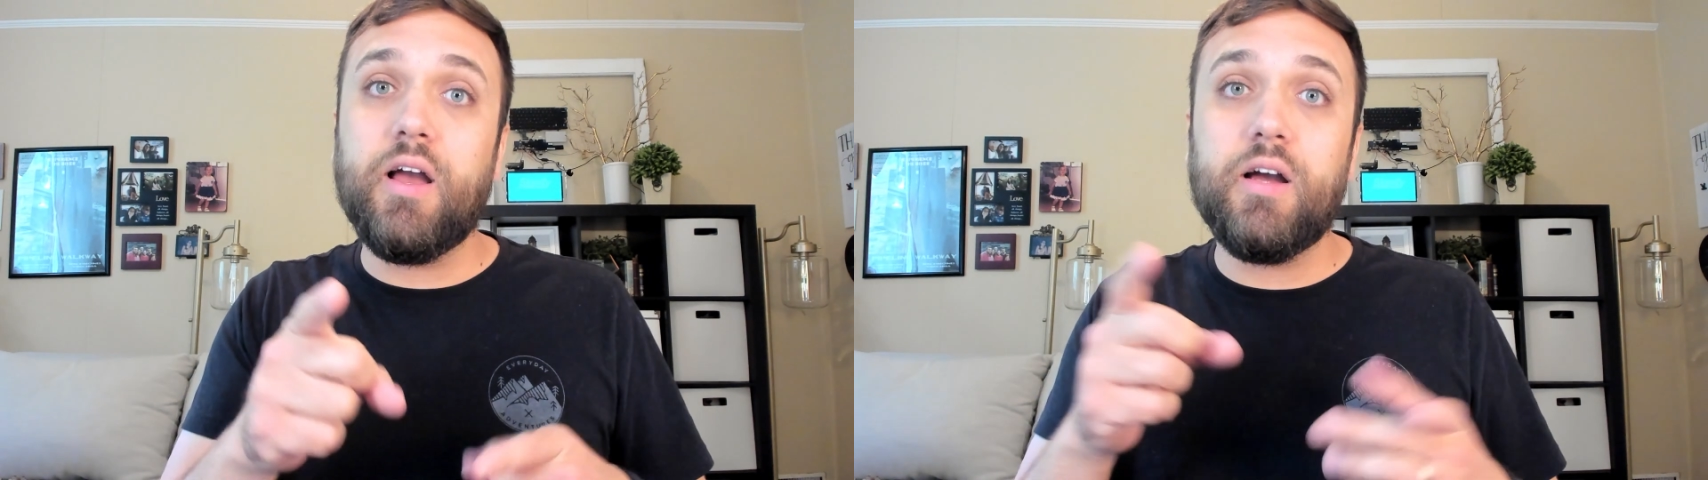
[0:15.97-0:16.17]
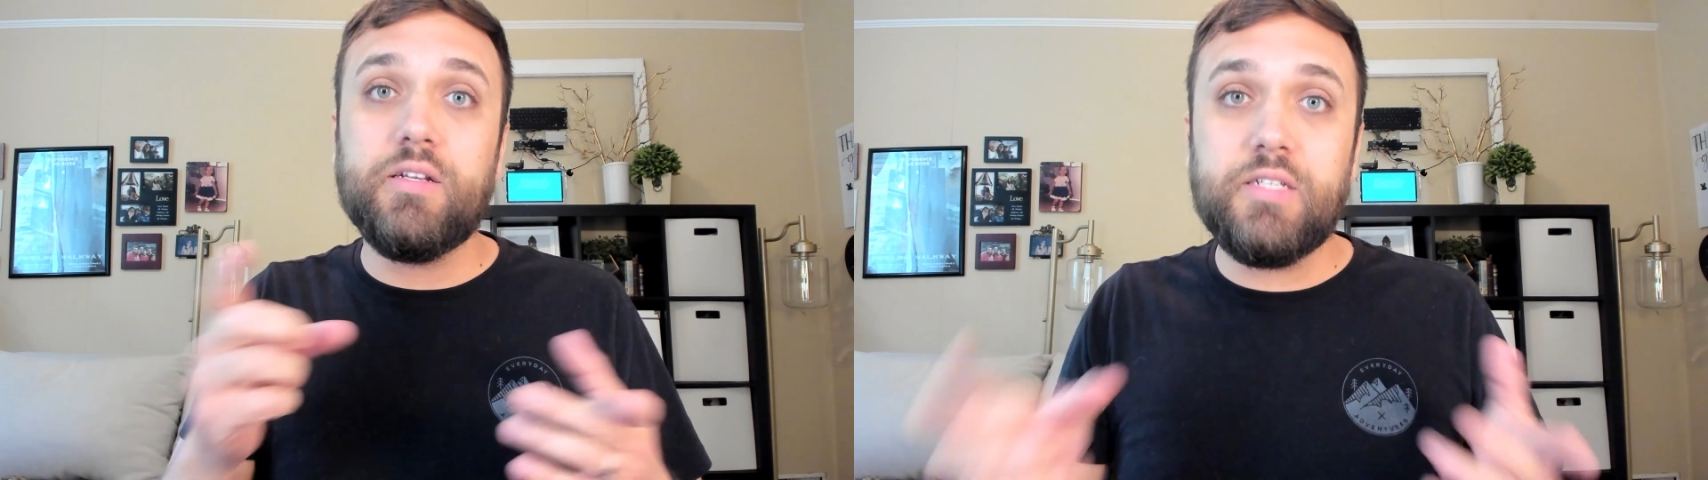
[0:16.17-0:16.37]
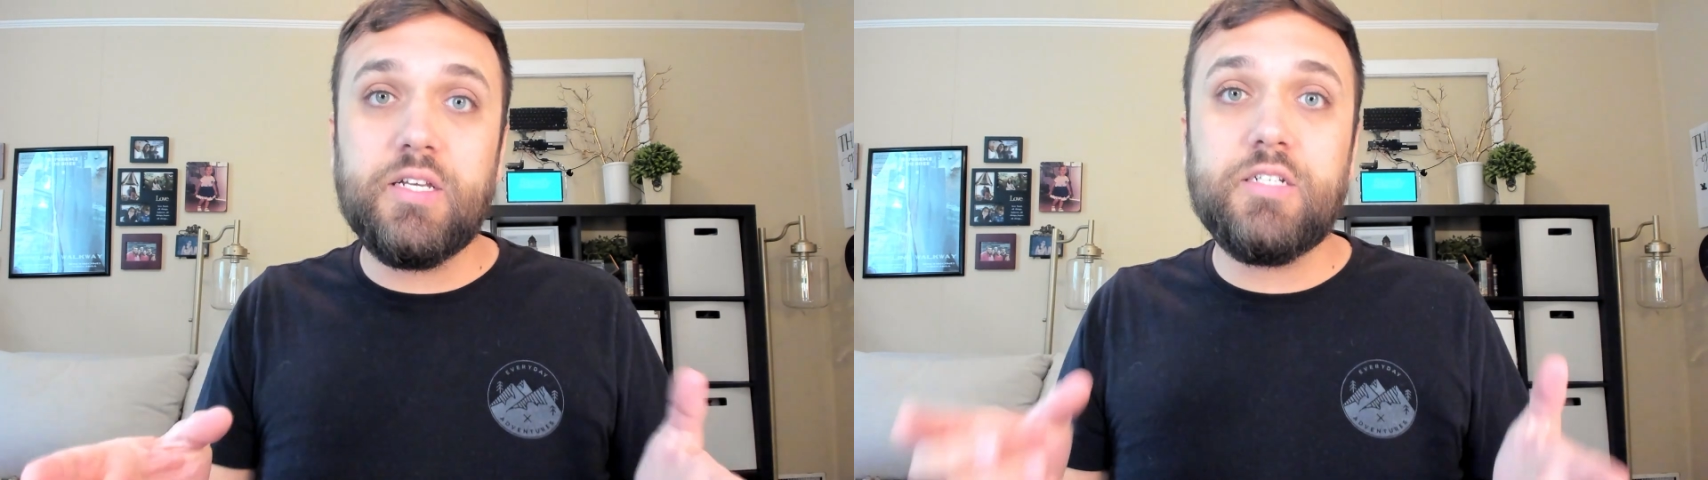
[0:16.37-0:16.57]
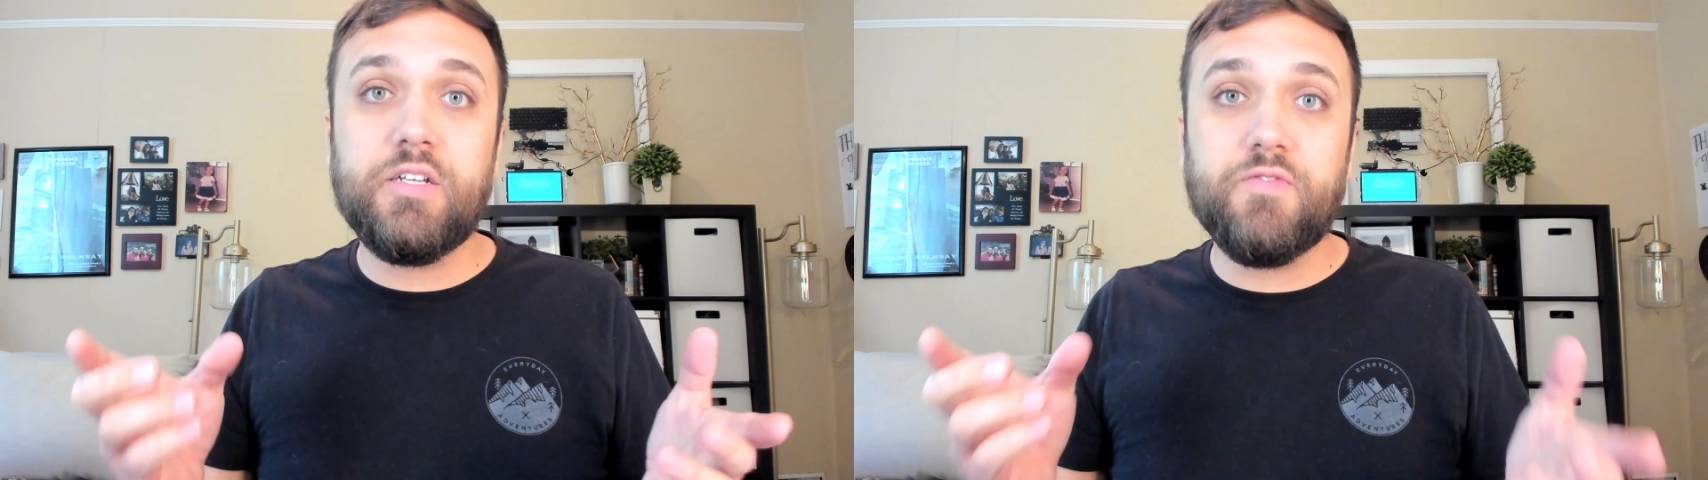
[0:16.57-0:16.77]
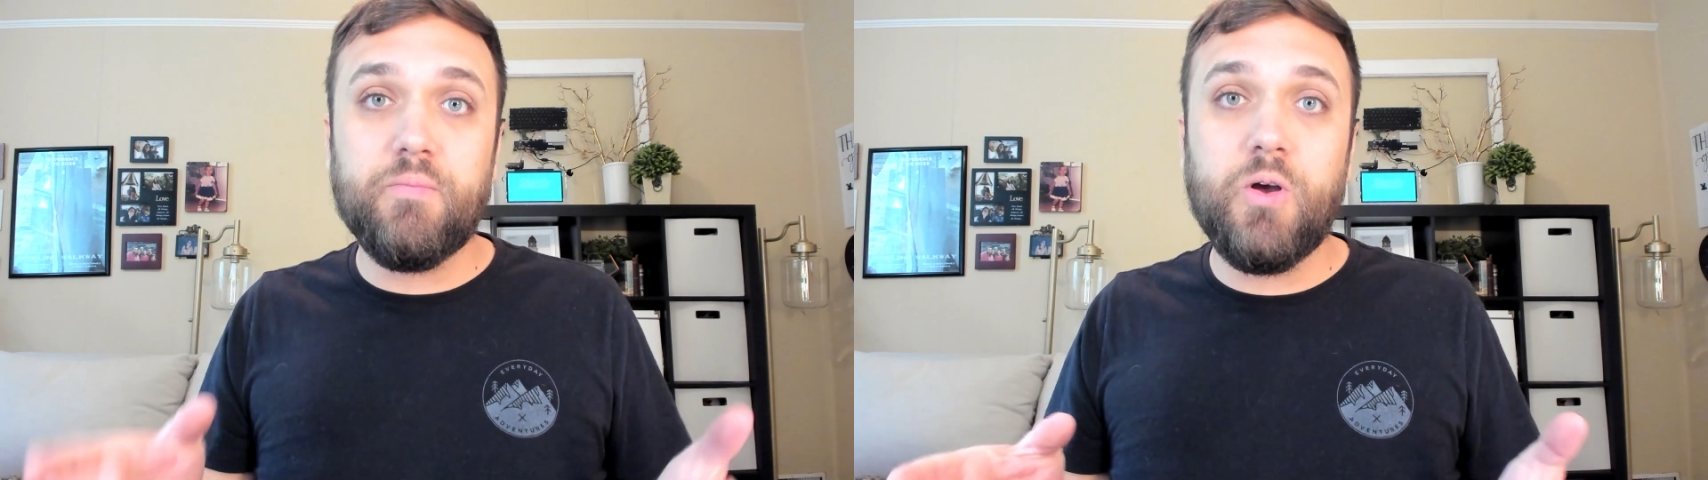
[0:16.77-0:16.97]
on Teaching
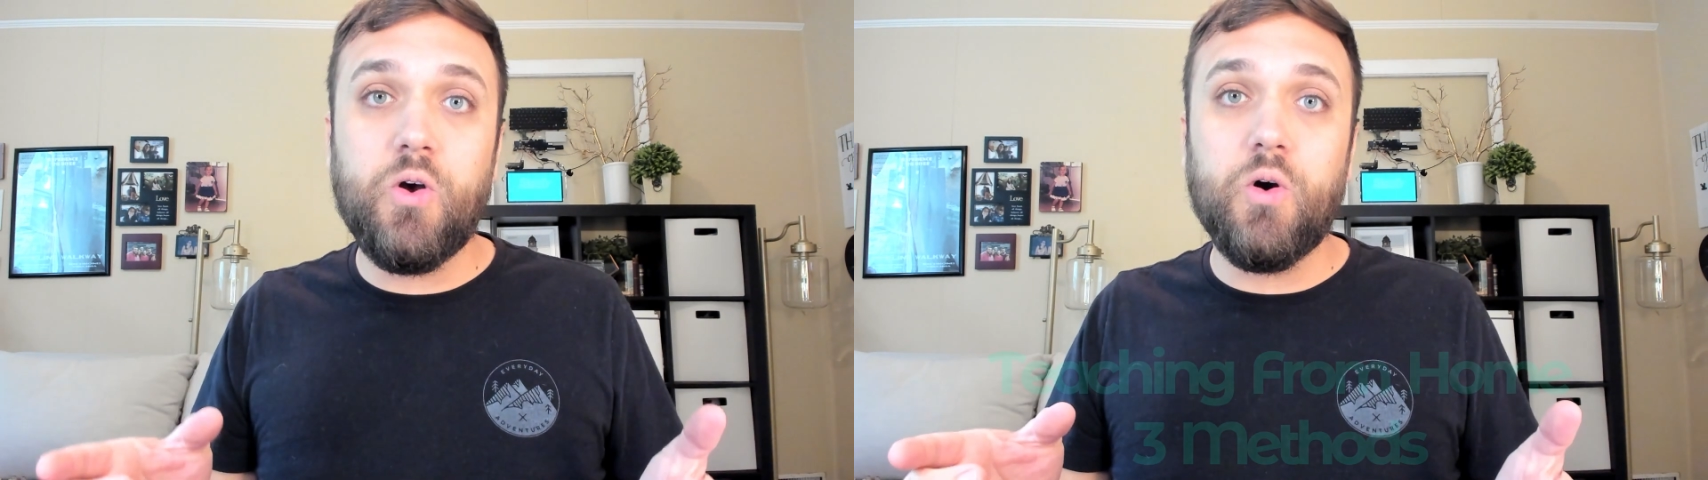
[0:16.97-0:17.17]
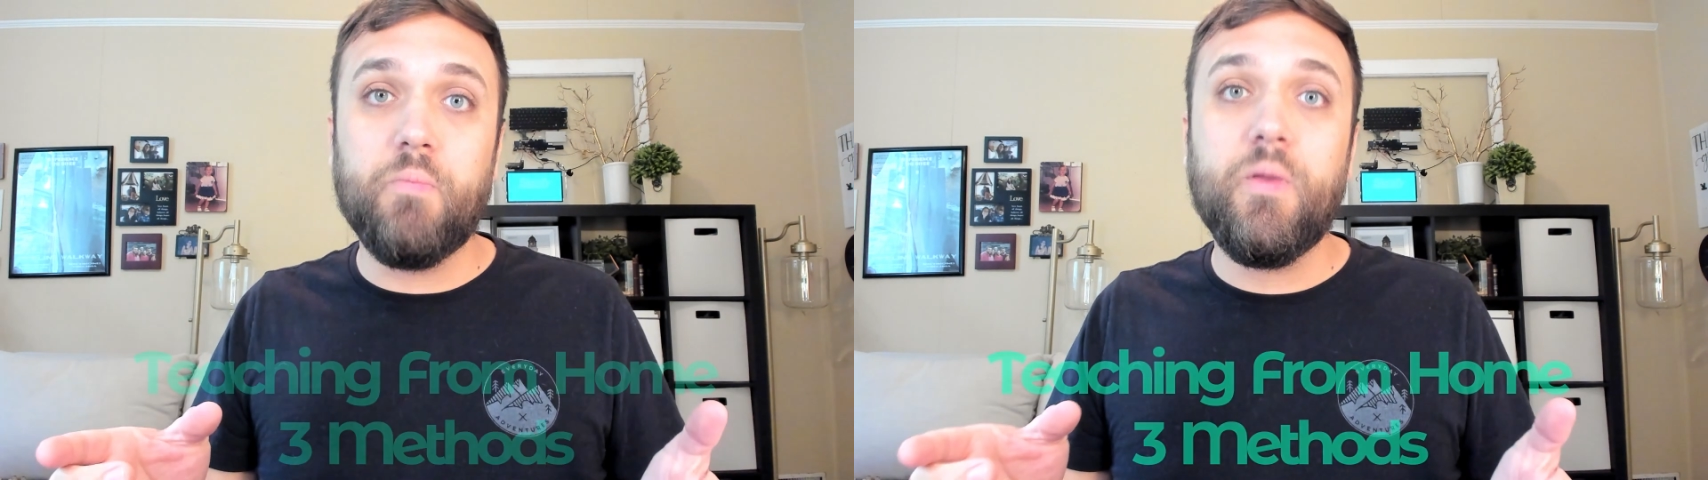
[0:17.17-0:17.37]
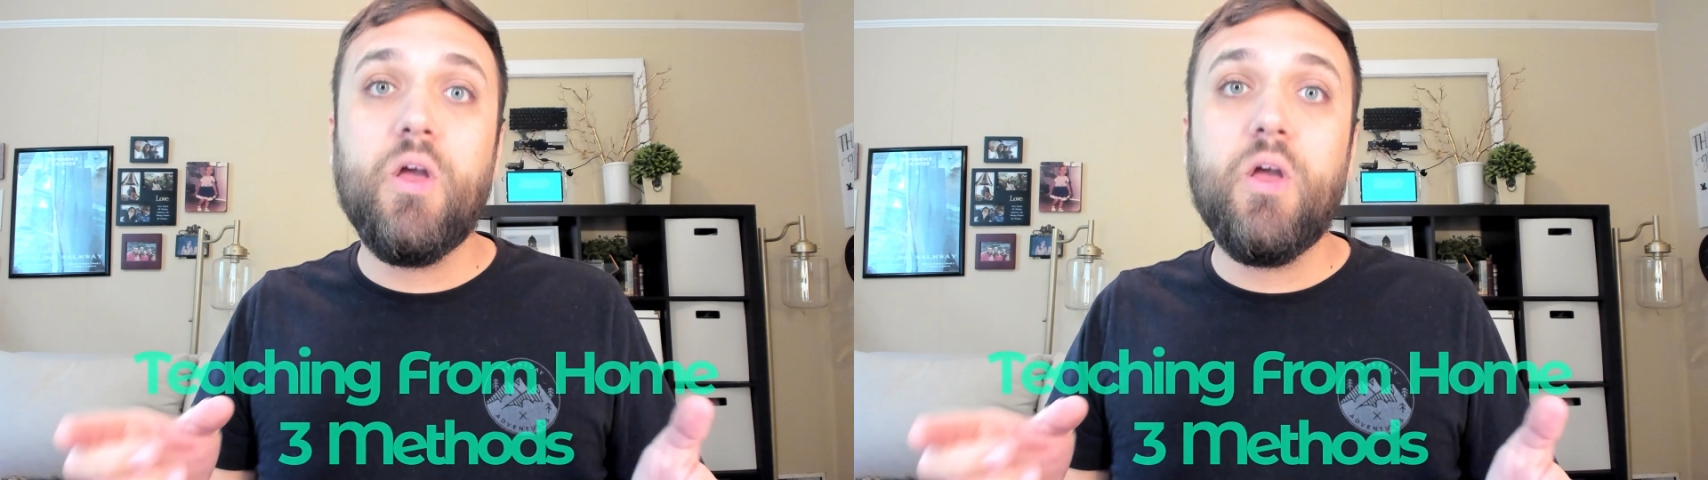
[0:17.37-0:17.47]
from Home,